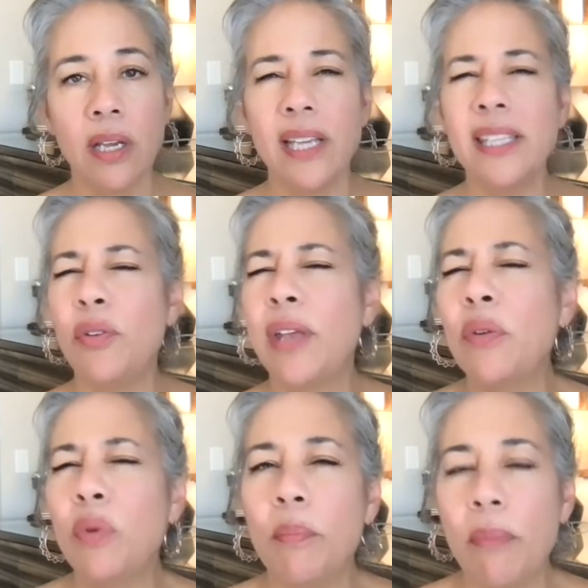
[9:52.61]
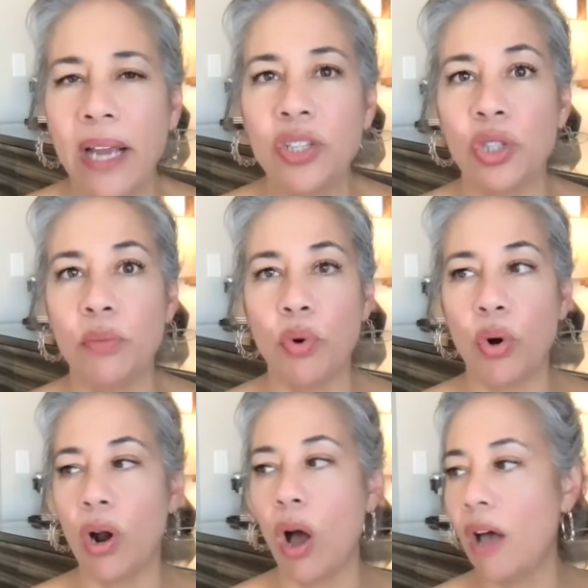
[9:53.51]
is that you get a reminder
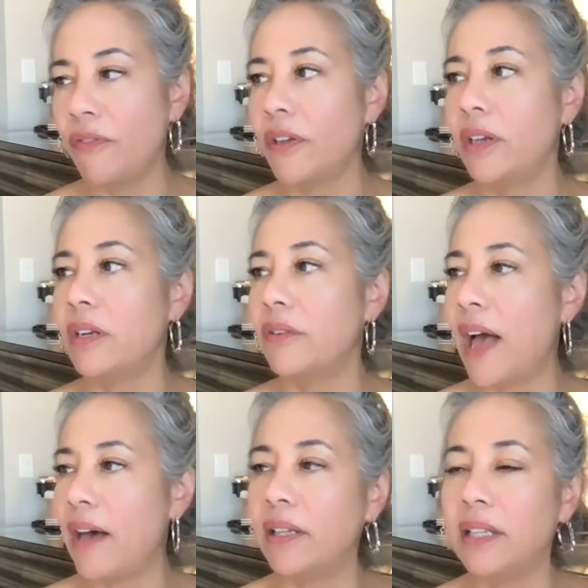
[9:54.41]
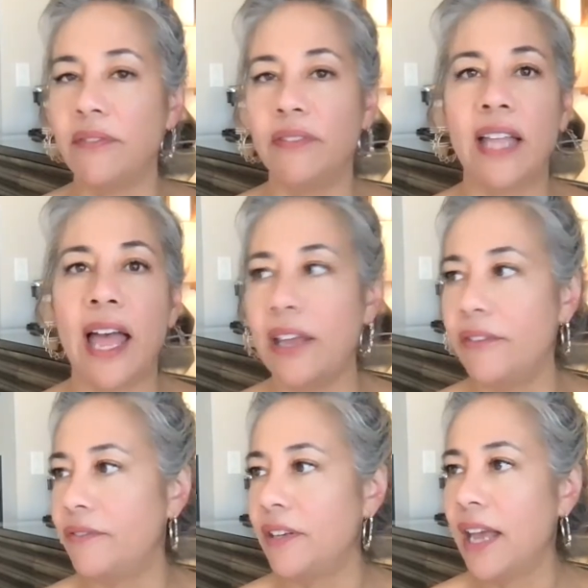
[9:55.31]
more often of how to live life